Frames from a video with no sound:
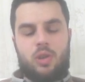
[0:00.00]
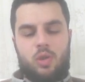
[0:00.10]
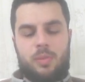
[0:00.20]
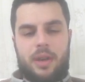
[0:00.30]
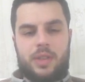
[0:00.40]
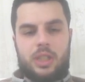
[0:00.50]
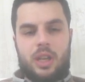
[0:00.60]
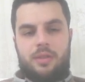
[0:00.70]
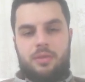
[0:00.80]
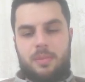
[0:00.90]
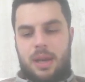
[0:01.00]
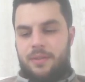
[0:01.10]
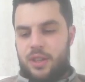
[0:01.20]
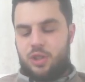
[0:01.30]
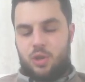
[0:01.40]
out all of my other stuff. Many
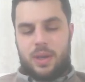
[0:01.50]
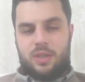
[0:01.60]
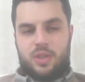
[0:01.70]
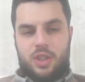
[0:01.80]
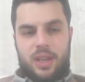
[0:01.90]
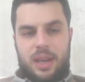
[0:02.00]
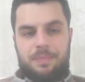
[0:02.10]
thanks as always for tuning in.